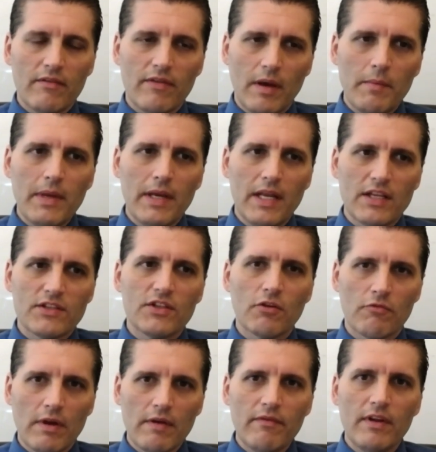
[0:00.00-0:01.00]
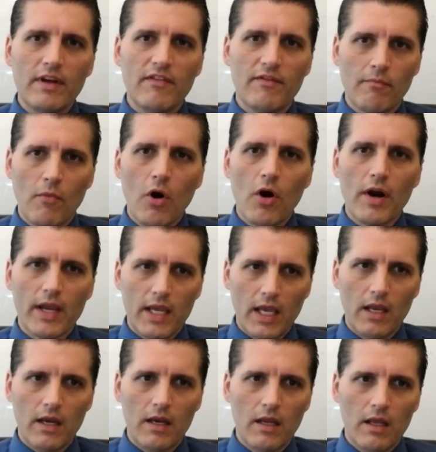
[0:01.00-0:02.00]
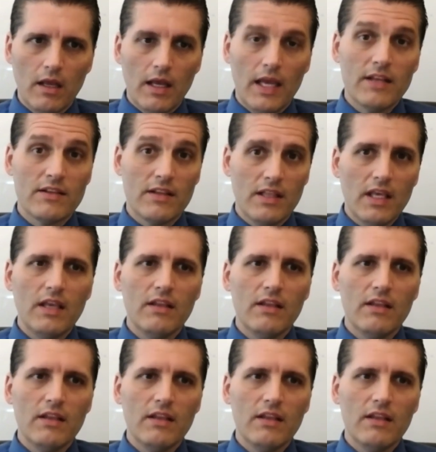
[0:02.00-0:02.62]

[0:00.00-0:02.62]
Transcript: I mean, it's derivative market. It's the